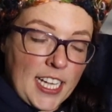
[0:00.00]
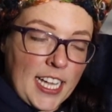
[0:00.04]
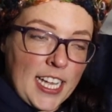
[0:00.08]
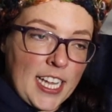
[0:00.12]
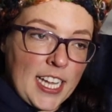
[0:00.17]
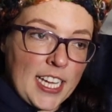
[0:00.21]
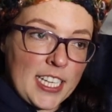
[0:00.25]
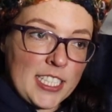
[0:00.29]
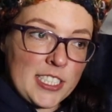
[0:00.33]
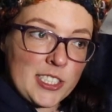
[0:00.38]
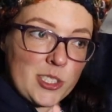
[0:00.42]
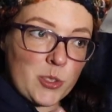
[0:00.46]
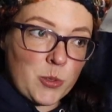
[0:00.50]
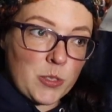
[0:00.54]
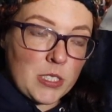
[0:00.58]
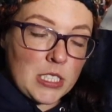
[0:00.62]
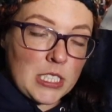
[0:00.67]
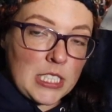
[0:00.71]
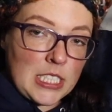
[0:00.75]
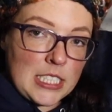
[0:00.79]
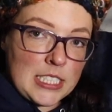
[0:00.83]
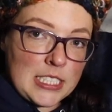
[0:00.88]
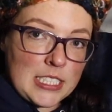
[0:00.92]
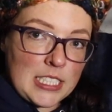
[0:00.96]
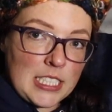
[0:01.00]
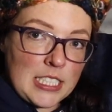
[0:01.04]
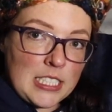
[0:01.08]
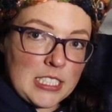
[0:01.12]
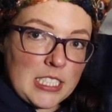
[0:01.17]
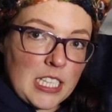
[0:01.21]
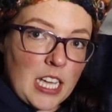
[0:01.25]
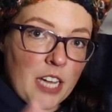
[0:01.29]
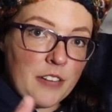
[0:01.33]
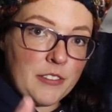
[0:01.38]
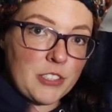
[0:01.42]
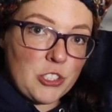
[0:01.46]
And it's really easy
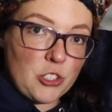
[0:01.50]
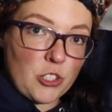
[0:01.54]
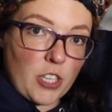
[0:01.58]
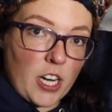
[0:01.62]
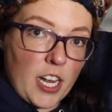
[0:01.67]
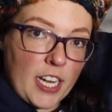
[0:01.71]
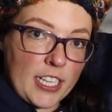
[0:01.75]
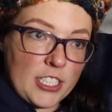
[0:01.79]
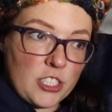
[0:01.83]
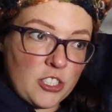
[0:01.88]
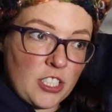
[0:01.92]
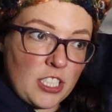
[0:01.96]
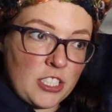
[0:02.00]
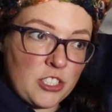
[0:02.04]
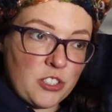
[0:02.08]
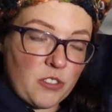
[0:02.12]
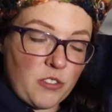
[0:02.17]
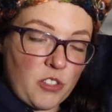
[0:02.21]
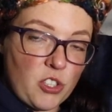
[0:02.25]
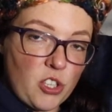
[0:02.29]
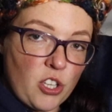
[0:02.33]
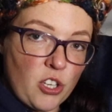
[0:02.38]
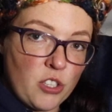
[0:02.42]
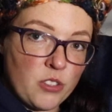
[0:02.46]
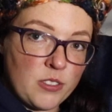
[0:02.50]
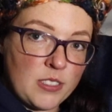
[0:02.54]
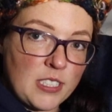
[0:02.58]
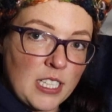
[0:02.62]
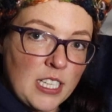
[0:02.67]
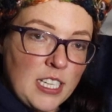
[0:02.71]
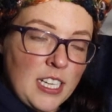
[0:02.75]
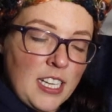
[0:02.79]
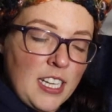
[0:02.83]
to have a dry change of clothes